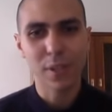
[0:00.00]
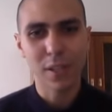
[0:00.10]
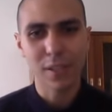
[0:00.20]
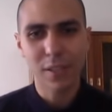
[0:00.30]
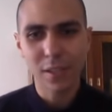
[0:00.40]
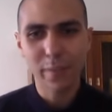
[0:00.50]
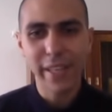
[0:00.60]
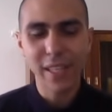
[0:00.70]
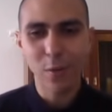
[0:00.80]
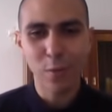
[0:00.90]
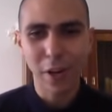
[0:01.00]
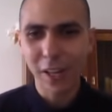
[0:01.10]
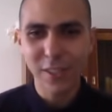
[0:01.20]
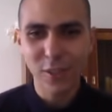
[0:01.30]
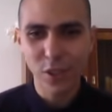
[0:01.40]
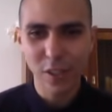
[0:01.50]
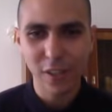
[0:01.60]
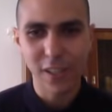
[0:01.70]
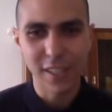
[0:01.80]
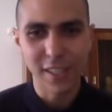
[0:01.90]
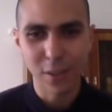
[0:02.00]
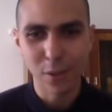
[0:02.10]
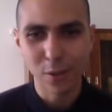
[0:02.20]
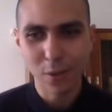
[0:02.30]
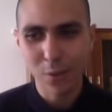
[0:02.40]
Like not many of us generally, you know,